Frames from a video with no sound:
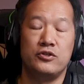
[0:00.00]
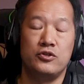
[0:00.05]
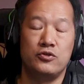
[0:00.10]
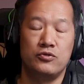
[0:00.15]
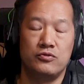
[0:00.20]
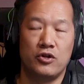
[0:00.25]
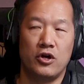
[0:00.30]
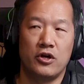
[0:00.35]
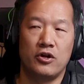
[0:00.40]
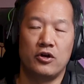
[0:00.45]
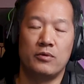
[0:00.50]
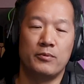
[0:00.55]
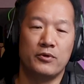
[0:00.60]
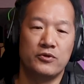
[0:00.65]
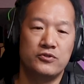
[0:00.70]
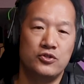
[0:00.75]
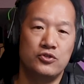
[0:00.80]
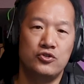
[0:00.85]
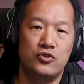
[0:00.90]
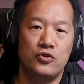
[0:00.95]
you not
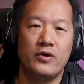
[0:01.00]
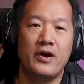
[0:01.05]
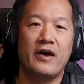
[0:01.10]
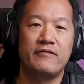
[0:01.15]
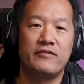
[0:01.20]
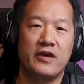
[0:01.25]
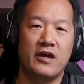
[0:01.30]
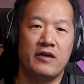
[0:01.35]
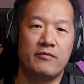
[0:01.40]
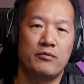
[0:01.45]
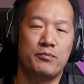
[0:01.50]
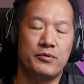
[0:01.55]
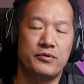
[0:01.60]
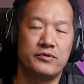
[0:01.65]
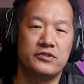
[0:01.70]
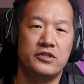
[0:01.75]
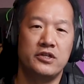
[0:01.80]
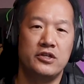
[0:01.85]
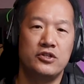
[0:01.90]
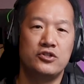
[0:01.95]
almost, you do have to have a
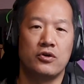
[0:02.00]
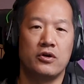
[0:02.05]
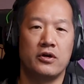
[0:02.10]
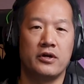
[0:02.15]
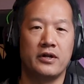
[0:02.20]
procedure